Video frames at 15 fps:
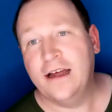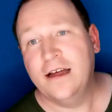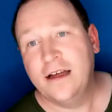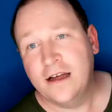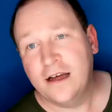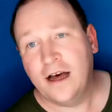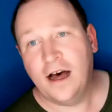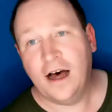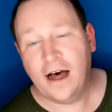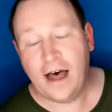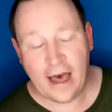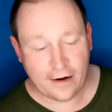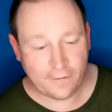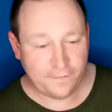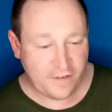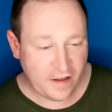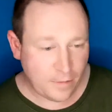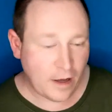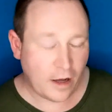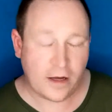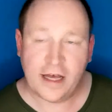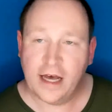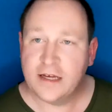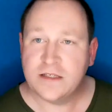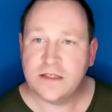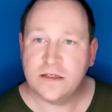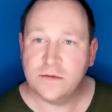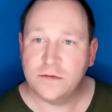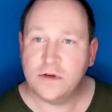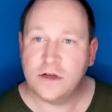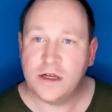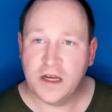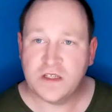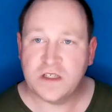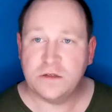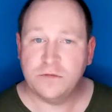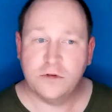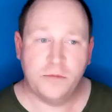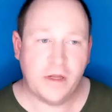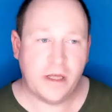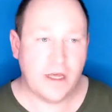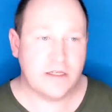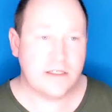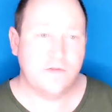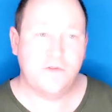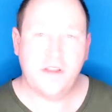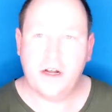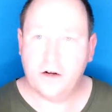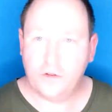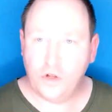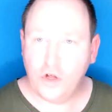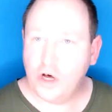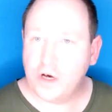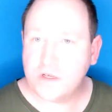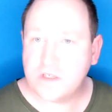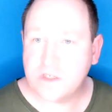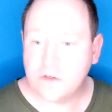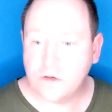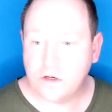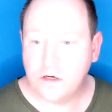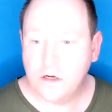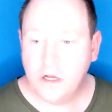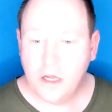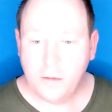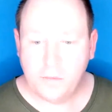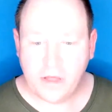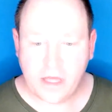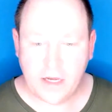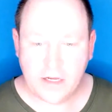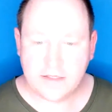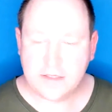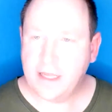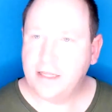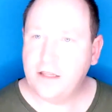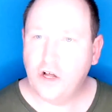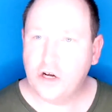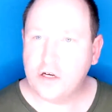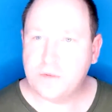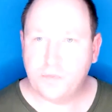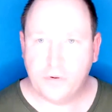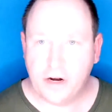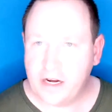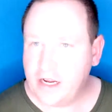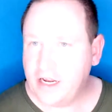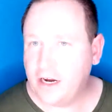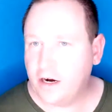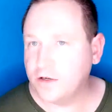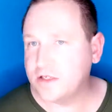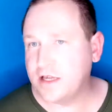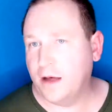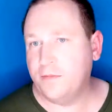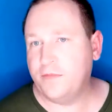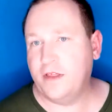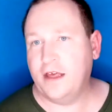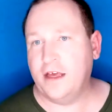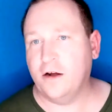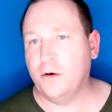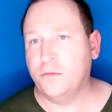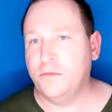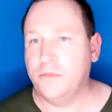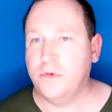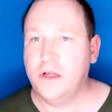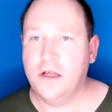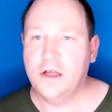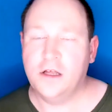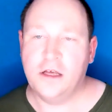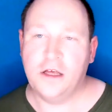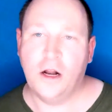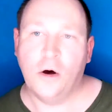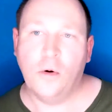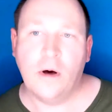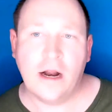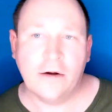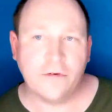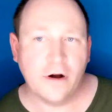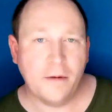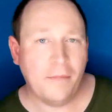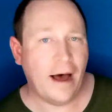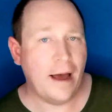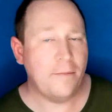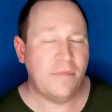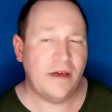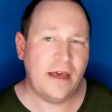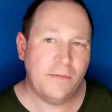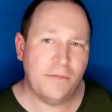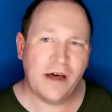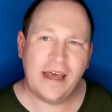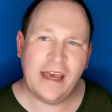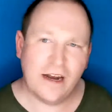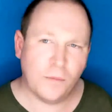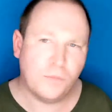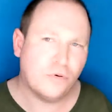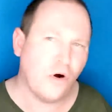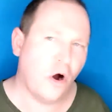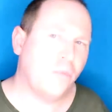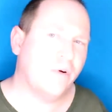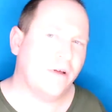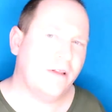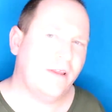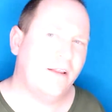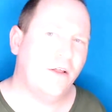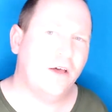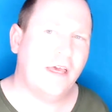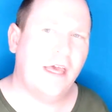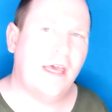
uh, at a female custom customer because of their looks or because they looked pretty or something or you know whatever it might be but inappropriately looking